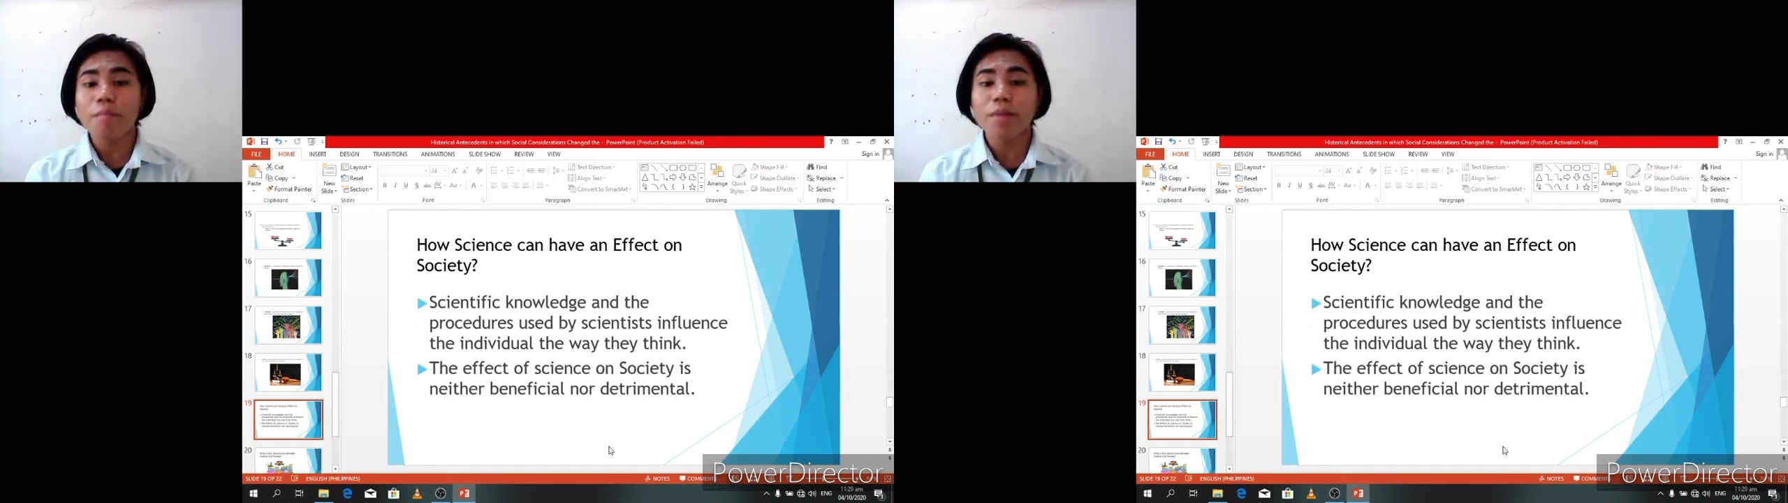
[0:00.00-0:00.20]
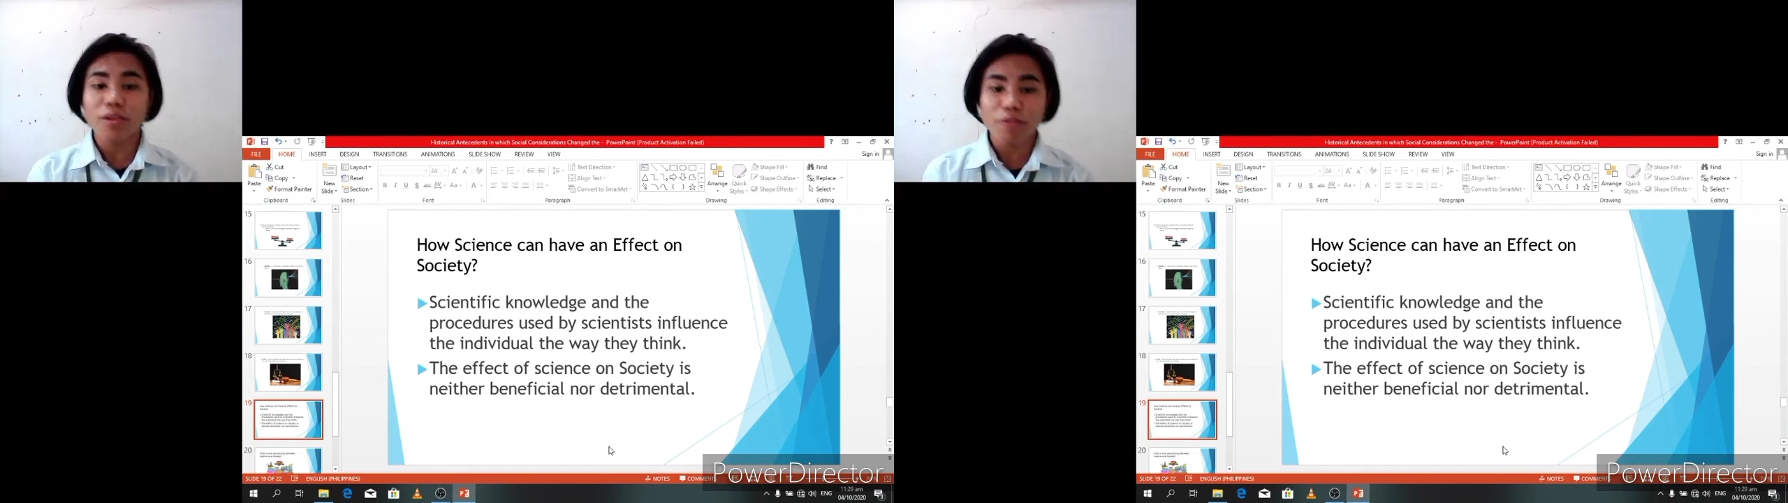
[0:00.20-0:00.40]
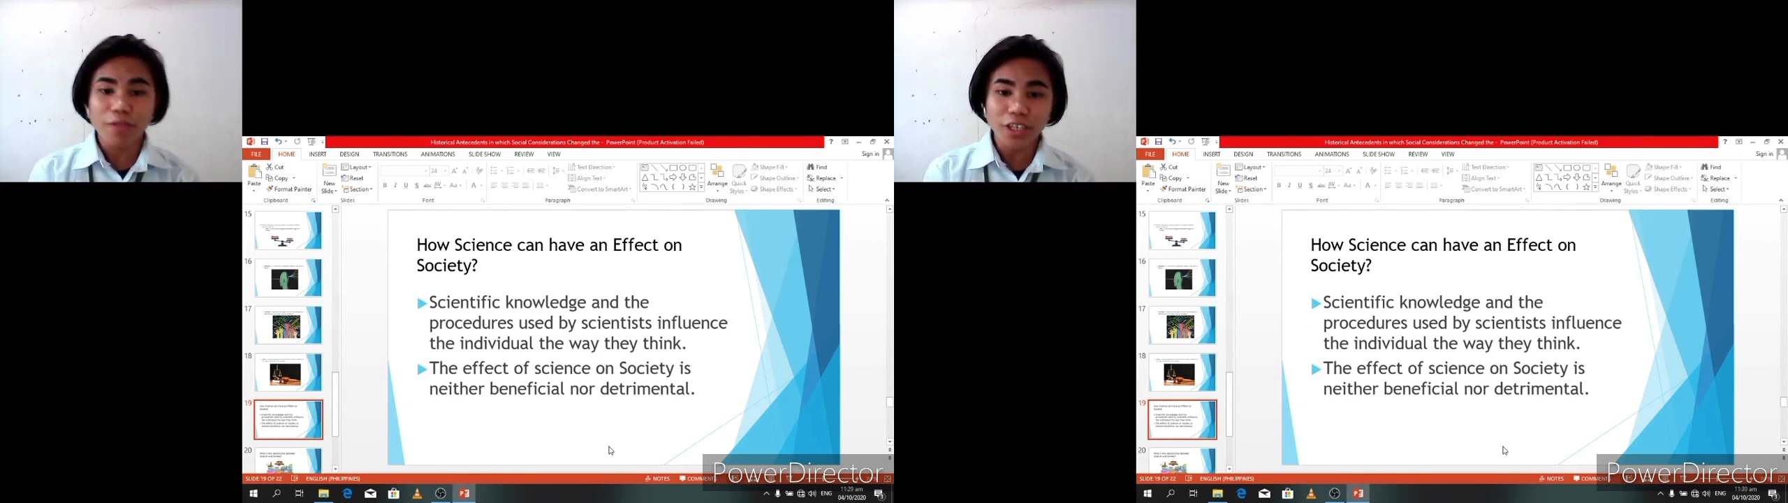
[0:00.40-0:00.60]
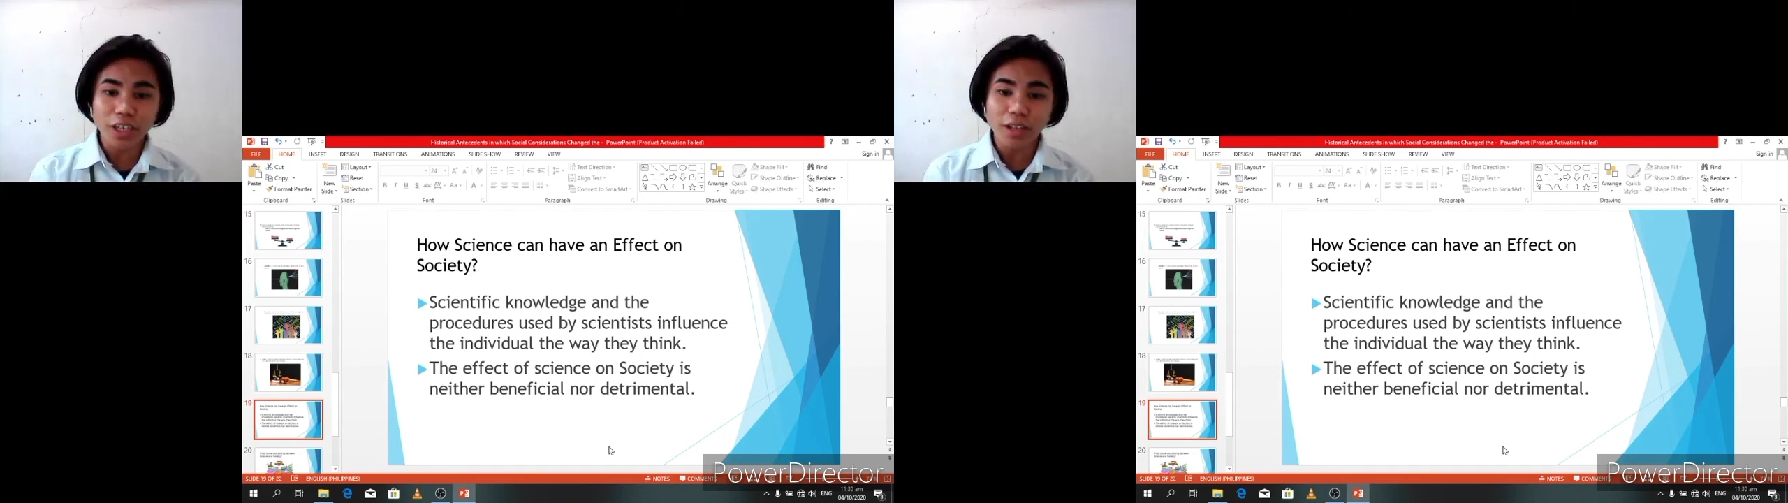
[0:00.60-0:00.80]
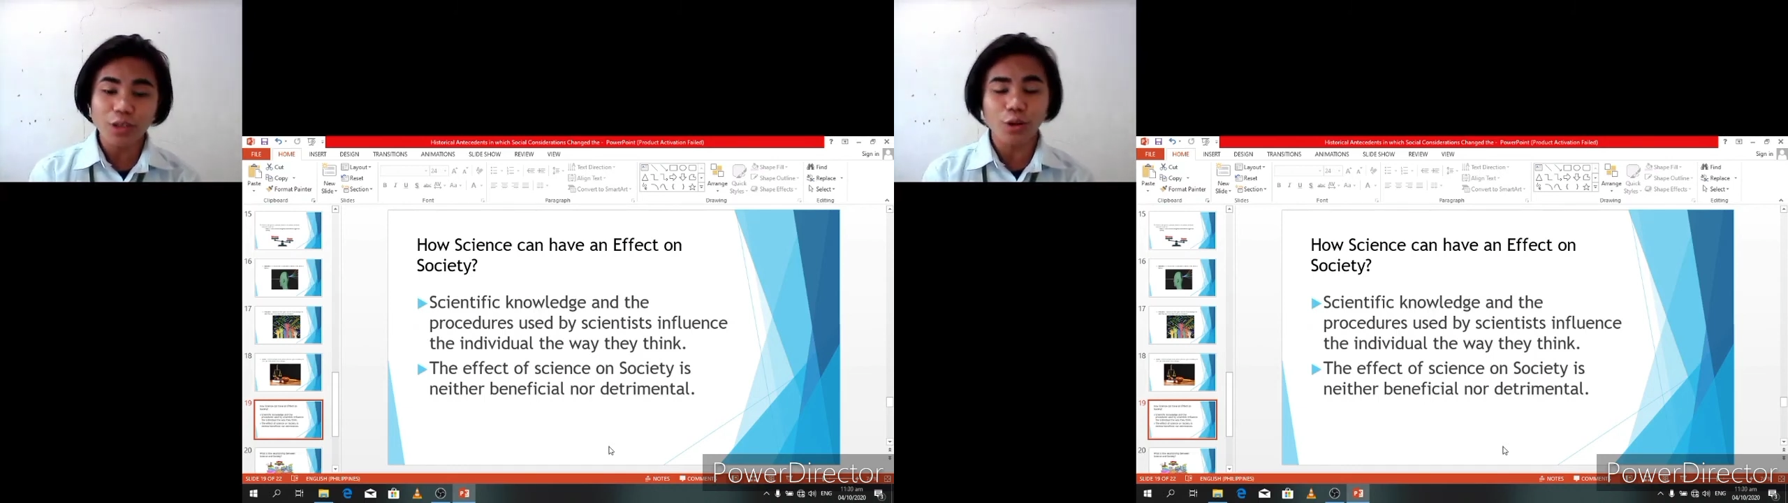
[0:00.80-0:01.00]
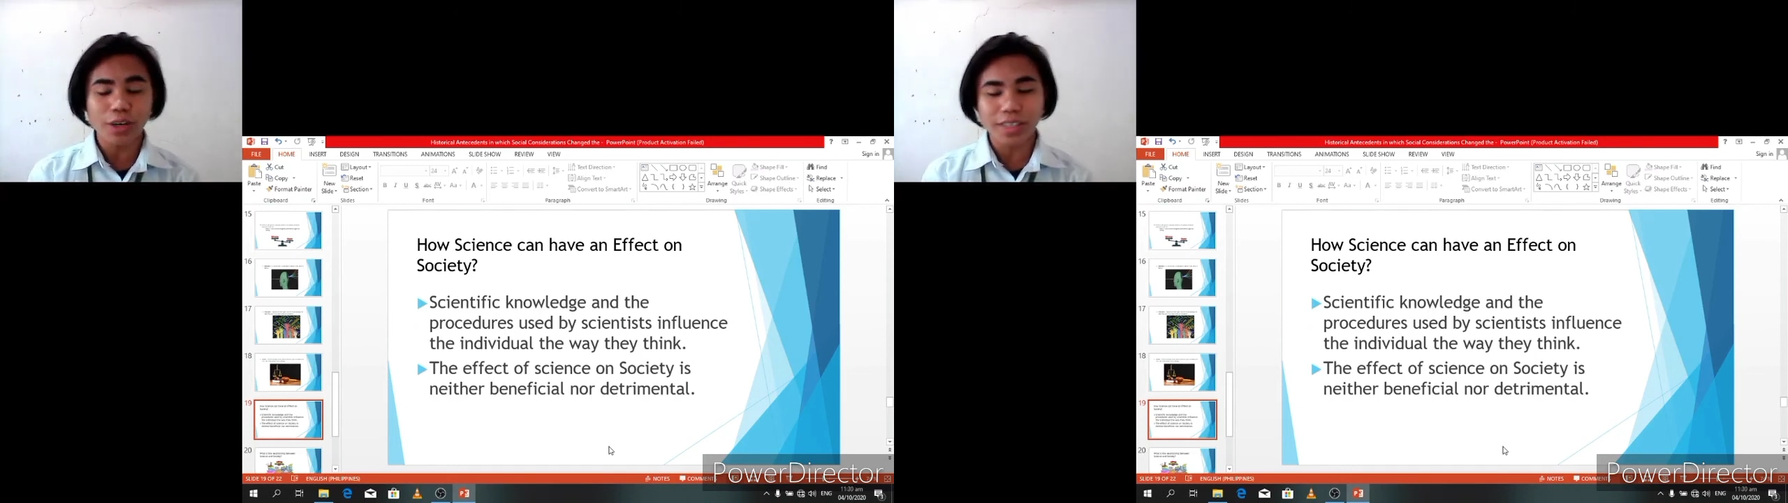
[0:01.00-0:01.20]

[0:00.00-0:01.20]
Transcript: beneficial nor